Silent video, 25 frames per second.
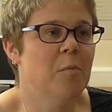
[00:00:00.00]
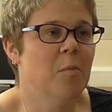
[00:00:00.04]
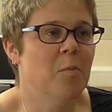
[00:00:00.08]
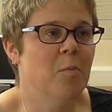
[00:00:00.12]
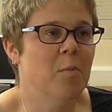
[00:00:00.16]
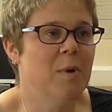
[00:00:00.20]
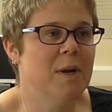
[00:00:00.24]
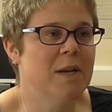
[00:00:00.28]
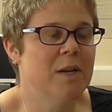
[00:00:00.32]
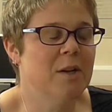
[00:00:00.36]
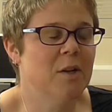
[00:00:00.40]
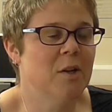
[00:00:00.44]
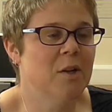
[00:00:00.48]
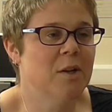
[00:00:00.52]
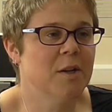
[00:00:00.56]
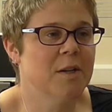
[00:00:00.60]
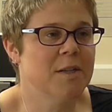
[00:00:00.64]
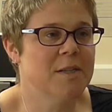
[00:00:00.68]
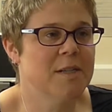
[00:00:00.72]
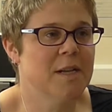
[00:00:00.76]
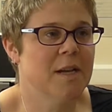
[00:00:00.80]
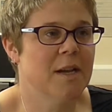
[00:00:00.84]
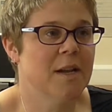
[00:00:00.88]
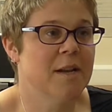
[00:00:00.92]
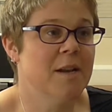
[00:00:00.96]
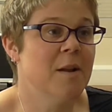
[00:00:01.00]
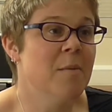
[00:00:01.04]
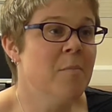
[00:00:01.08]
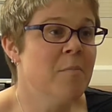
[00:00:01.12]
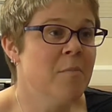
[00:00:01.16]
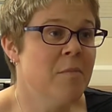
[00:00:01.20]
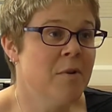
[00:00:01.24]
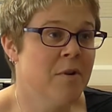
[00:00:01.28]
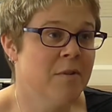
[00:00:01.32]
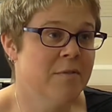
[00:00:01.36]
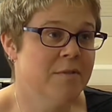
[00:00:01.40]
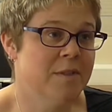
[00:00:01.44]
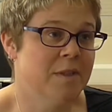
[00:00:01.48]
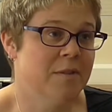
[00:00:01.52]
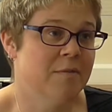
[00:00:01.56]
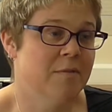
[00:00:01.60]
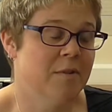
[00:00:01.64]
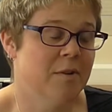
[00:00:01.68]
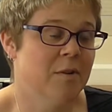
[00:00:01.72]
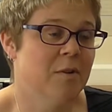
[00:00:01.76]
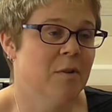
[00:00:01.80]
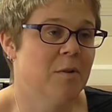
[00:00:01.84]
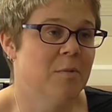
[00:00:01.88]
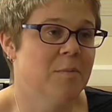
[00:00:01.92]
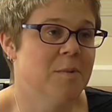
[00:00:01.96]
We'd looked at a number of
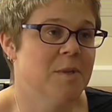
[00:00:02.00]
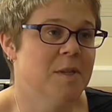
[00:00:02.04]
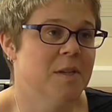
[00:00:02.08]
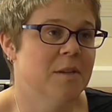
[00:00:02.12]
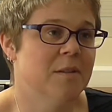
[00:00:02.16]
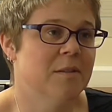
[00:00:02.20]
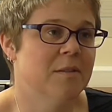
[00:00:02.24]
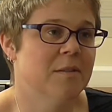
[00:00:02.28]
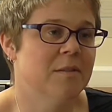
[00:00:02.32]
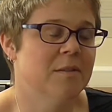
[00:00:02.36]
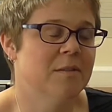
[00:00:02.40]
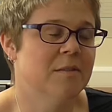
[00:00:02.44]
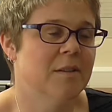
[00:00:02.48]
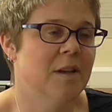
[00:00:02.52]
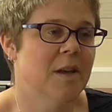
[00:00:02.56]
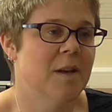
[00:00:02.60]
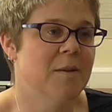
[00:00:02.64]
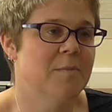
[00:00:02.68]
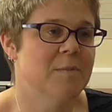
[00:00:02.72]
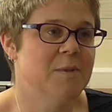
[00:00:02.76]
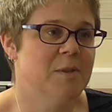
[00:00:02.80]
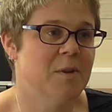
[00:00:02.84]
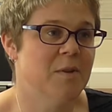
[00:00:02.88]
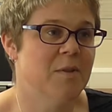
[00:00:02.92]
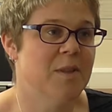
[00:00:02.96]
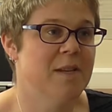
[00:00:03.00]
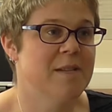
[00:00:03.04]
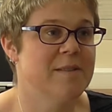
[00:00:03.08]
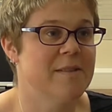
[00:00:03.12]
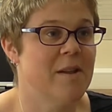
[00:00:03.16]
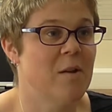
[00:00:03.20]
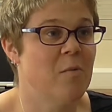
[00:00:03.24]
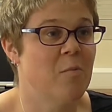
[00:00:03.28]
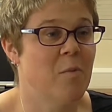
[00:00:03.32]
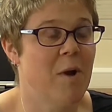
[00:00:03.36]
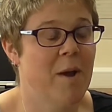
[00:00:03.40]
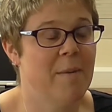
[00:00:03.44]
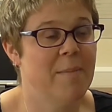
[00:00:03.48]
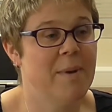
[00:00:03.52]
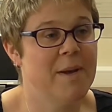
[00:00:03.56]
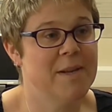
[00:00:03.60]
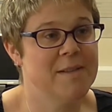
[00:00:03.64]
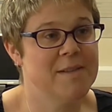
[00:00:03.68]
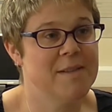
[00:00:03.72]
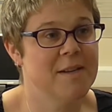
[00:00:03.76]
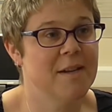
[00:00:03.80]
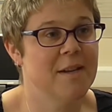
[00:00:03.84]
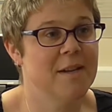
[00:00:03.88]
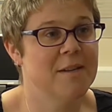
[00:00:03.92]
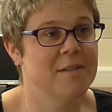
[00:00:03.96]
different options, so things like
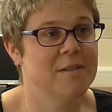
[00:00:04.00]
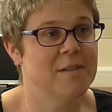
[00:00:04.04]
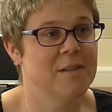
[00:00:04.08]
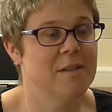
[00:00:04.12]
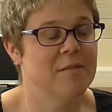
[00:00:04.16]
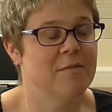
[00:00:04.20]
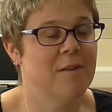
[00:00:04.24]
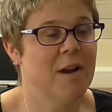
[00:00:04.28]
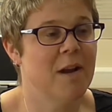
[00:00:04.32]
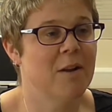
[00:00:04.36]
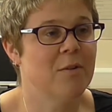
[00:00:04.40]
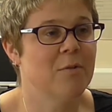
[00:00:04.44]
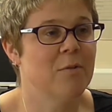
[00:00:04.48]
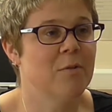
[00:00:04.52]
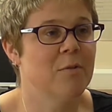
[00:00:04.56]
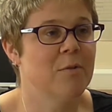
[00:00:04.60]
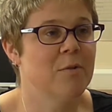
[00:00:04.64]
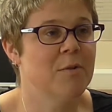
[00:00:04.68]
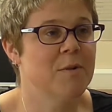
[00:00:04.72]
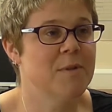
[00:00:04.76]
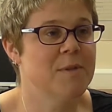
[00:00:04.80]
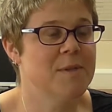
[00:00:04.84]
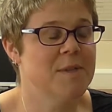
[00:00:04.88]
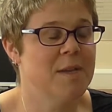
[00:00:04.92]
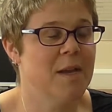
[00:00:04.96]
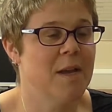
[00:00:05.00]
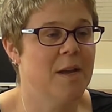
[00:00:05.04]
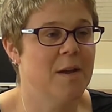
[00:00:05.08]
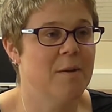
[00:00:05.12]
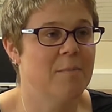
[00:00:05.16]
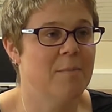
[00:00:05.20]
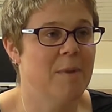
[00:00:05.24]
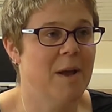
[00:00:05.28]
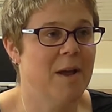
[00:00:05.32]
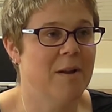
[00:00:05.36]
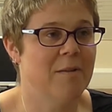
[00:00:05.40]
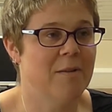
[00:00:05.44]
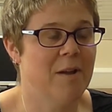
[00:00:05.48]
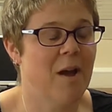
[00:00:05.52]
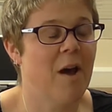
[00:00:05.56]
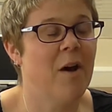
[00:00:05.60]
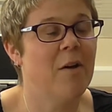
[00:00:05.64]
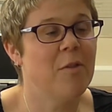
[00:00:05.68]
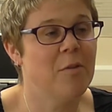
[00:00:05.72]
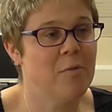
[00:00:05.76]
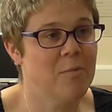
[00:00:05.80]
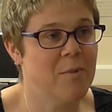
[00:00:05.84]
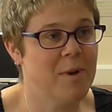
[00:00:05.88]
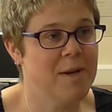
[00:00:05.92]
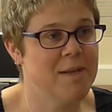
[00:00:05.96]
WebExing into the records and
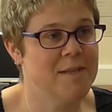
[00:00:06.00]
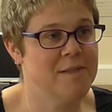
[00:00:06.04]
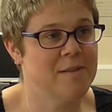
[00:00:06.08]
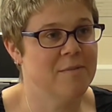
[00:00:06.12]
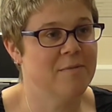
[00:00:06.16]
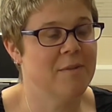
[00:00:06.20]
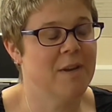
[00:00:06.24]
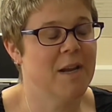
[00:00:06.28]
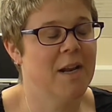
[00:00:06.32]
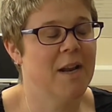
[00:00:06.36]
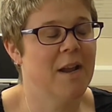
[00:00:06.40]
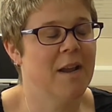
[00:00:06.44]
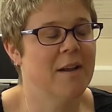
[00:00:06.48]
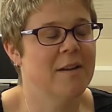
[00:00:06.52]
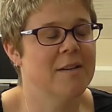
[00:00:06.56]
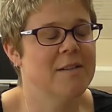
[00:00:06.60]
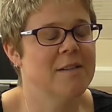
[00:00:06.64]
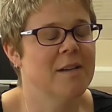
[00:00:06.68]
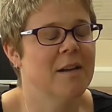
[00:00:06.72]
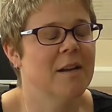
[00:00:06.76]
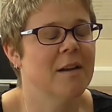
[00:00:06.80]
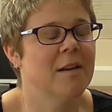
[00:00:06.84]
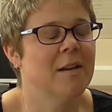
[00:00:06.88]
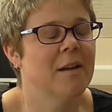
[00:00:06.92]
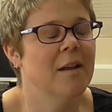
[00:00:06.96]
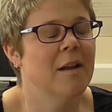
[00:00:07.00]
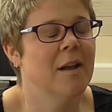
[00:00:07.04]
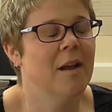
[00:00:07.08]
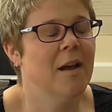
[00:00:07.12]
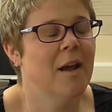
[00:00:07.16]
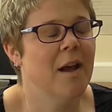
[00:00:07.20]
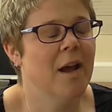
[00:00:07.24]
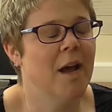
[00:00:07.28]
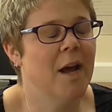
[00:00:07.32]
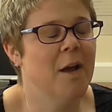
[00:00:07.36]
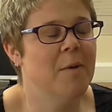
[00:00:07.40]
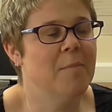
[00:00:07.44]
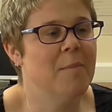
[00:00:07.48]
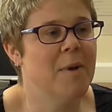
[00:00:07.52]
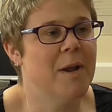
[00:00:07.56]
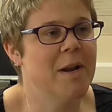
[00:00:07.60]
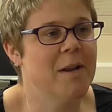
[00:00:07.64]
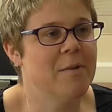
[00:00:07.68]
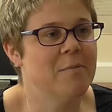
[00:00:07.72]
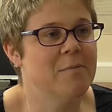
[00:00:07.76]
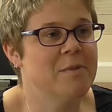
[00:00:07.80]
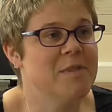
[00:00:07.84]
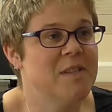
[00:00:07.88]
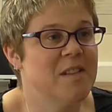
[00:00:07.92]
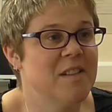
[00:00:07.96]
other ways of connecting. And
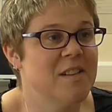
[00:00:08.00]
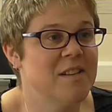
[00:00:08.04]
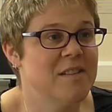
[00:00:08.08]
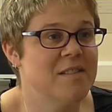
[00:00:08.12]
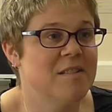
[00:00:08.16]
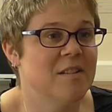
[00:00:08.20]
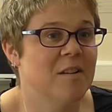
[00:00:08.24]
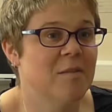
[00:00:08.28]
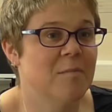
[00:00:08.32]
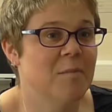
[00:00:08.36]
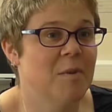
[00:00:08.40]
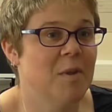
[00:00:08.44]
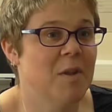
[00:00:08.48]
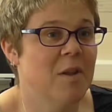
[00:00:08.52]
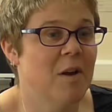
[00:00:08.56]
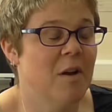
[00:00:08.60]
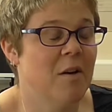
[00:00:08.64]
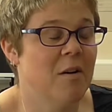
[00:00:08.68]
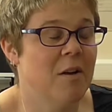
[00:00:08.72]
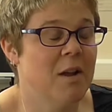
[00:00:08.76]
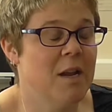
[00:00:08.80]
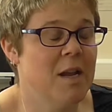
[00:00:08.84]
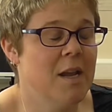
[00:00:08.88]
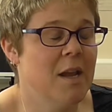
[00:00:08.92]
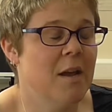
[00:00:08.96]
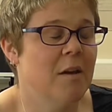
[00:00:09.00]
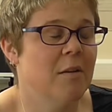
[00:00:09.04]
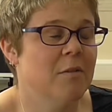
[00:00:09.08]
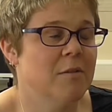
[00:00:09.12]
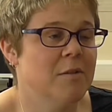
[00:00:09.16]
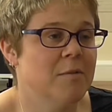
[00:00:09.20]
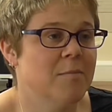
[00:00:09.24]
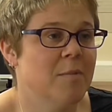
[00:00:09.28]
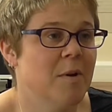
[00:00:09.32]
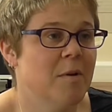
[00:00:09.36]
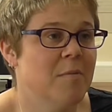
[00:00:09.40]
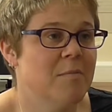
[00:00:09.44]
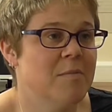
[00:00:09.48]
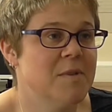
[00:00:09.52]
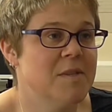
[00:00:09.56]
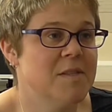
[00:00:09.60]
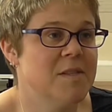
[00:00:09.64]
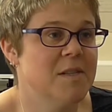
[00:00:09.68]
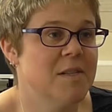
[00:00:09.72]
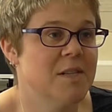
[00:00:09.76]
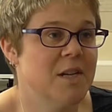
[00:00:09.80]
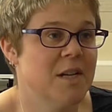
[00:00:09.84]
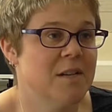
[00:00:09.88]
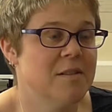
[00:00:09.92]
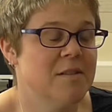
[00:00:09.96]
it was at this time that our eHealth department
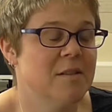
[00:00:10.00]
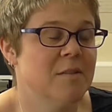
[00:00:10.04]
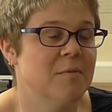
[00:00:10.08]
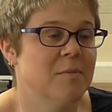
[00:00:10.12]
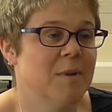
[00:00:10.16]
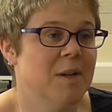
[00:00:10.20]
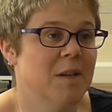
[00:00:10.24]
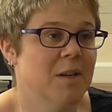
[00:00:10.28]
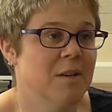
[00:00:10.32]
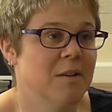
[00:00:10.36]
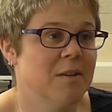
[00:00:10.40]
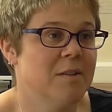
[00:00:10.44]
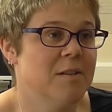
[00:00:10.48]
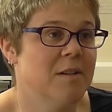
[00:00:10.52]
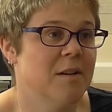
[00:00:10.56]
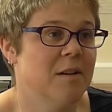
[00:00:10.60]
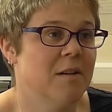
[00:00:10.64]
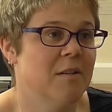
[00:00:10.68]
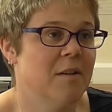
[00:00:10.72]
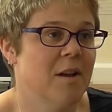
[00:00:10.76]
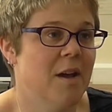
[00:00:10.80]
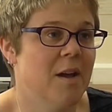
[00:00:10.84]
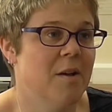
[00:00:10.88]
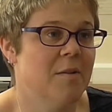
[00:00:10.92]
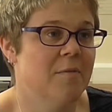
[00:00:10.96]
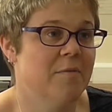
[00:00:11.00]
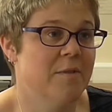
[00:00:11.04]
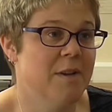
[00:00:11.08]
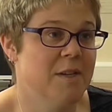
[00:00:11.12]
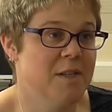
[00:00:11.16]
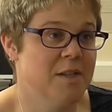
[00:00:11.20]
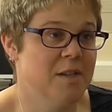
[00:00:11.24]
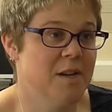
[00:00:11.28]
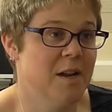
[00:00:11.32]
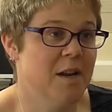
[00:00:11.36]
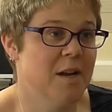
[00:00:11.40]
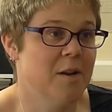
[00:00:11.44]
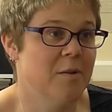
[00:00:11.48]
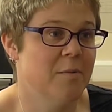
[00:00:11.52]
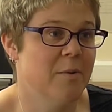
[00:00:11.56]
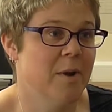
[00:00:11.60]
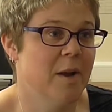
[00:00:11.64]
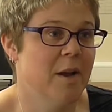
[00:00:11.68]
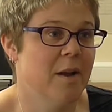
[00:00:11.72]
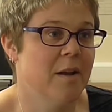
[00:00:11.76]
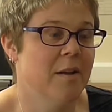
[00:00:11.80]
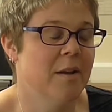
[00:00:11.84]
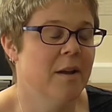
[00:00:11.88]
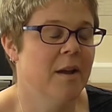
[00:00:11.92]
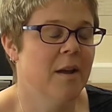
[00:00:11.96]
suggested we looked at Vision
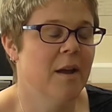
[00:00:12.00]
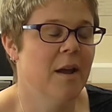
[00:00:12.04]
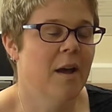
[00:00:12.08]
Anywhere.